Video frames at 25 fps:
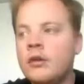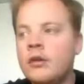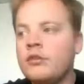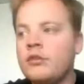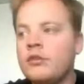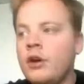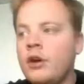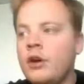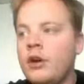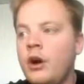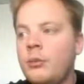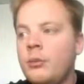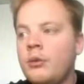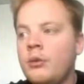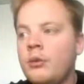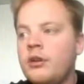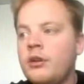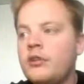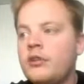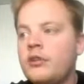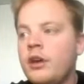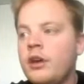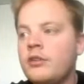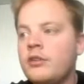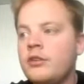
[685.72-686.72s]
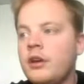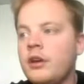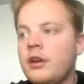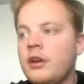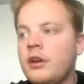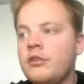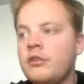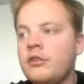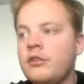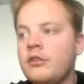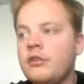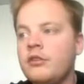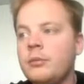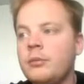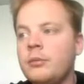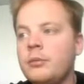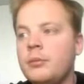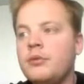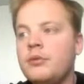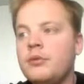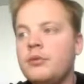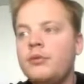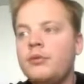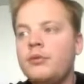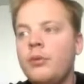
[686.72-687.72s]
So please test out your
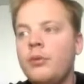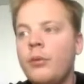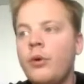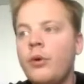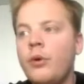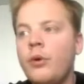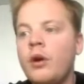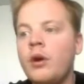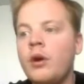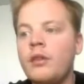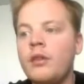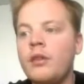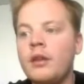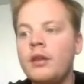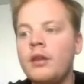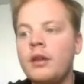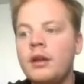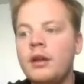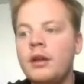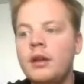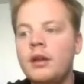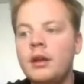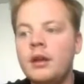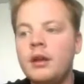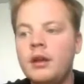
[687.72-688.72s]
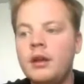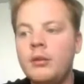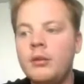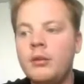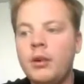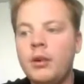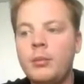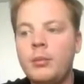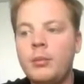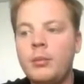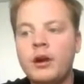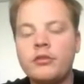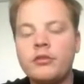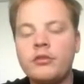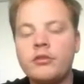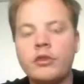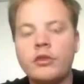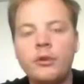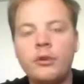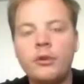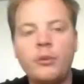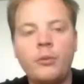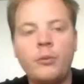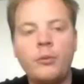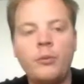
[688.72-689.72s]
system before the webinar
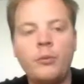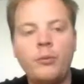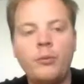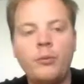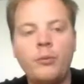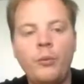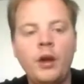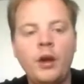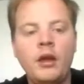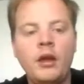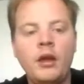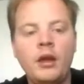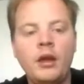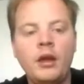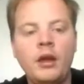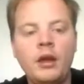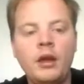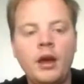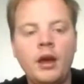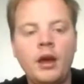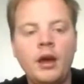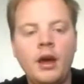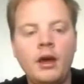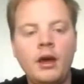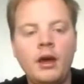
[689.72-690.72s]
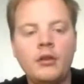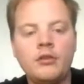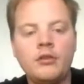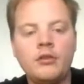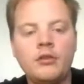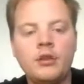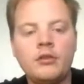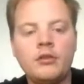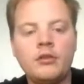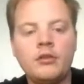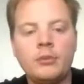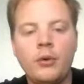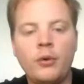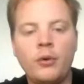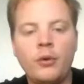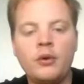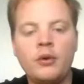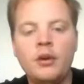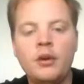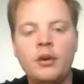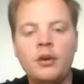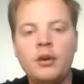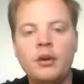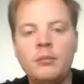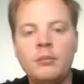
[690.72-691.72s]
so that we, as the
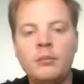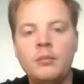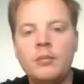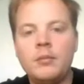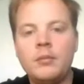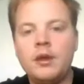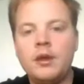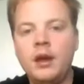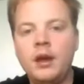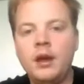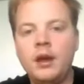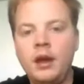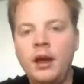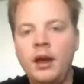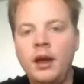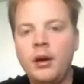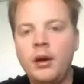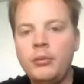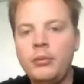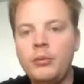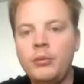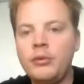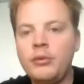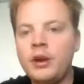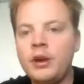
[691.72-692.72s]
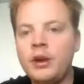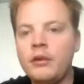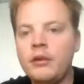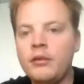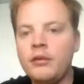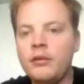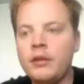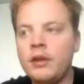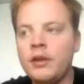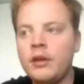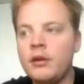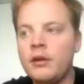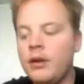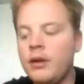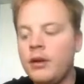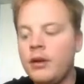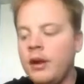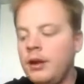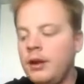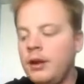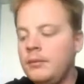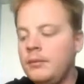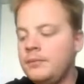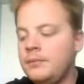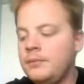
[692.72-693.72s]
support team, can help you get everything
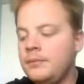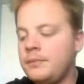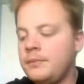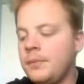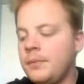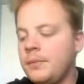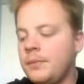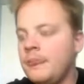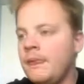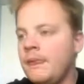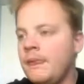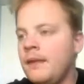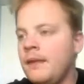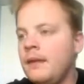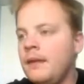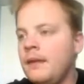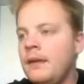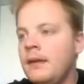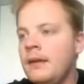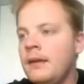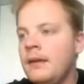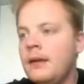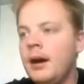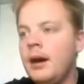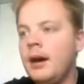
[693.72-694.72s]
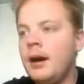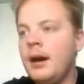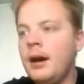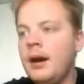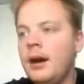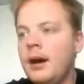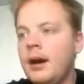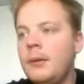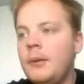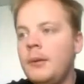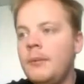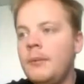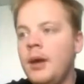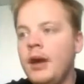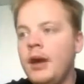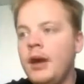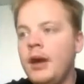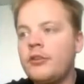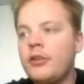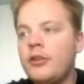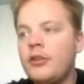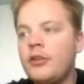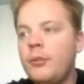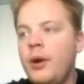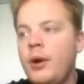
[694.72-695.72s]
ready.
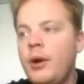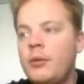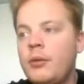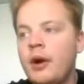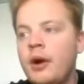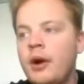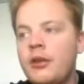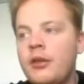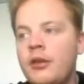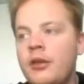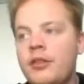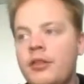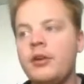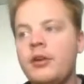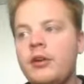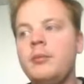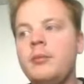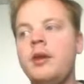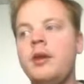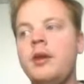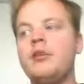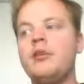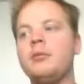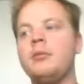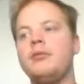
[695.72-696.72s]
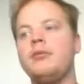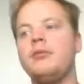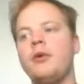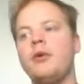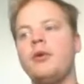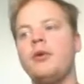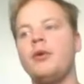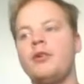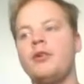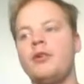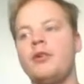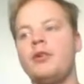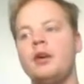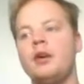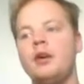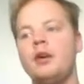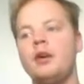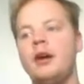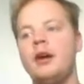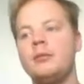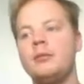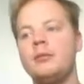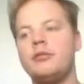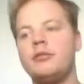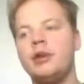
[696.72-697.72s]
Enter the webinar 30 minutes before the start
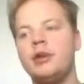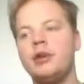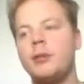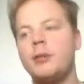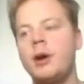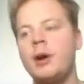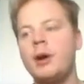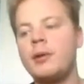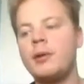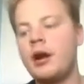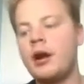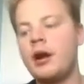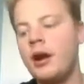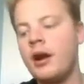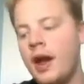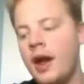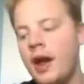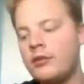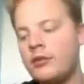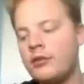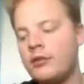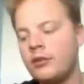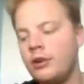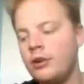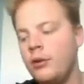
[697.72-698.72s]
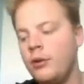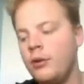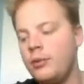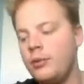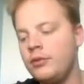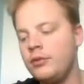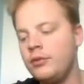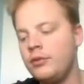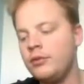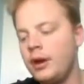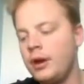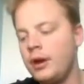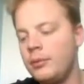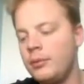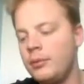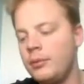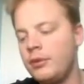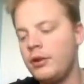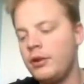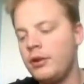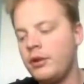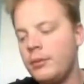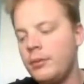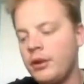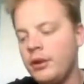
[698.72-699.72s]
time. So your webinar actually opens up
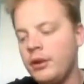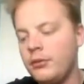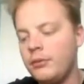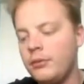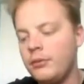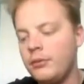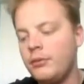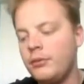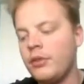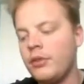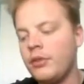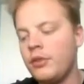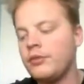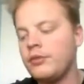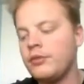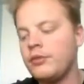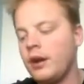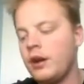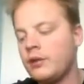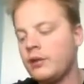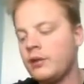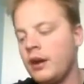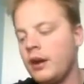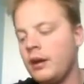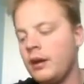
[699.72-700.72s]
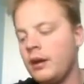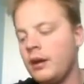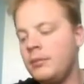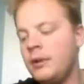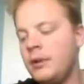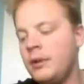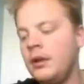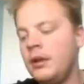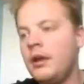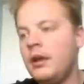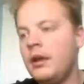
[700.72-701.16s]
30 minutes before the start time,